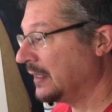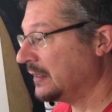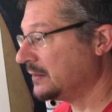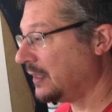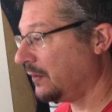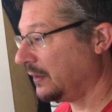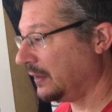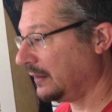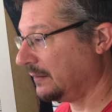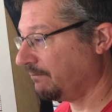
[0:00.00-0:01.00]
So
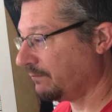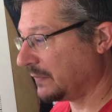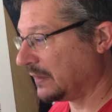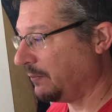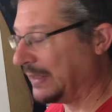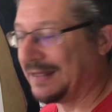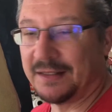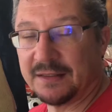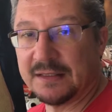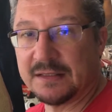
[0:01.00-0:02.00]
the
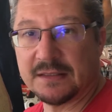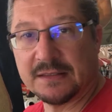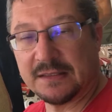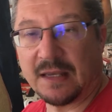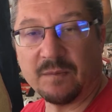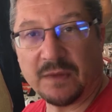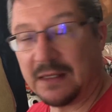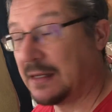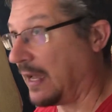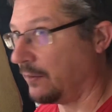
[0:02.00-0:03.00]
beginning of this is the same thing,
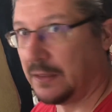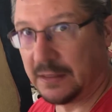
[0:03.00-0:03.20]
counting